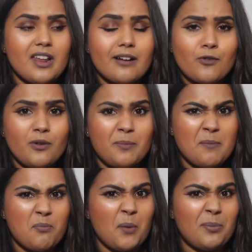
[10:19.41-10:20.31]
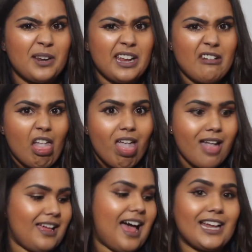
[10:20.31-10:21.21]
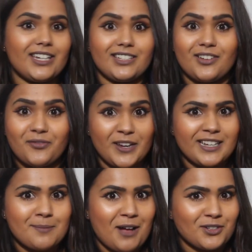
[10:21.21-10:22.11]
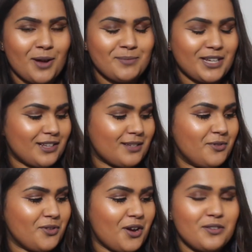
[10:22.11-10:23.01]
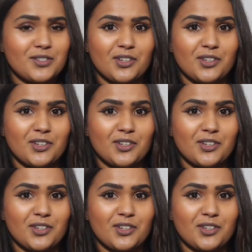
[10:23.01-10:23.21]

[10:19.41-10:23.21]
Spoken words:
They're all a bit bobbly and ugh, and I think it's about time to get some of those.